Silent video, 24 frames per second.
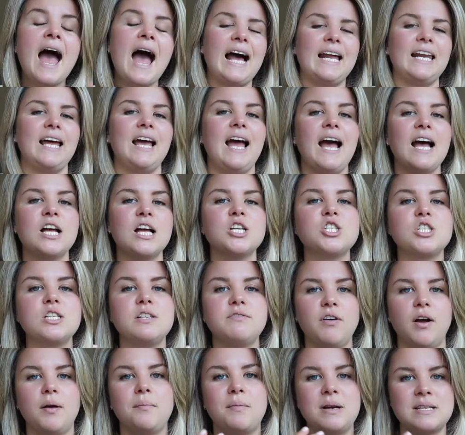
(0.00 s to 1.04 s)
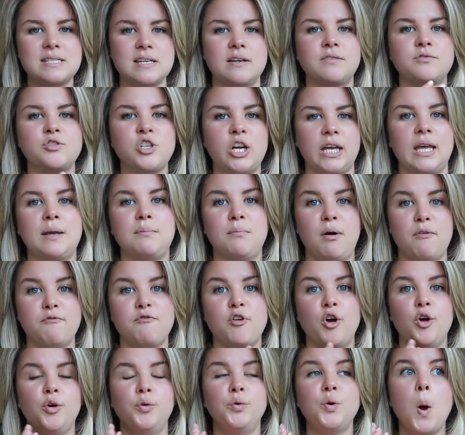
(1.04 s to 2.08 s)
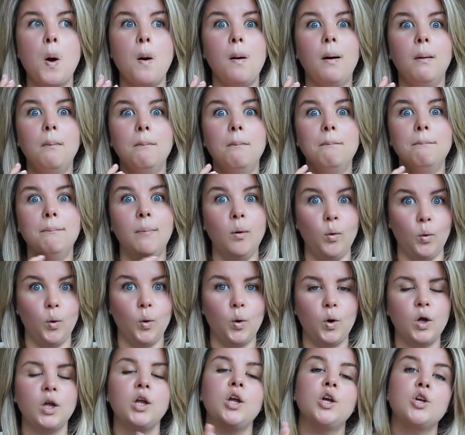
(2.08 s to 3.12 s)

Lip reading: and I actually find myself checking my phone more.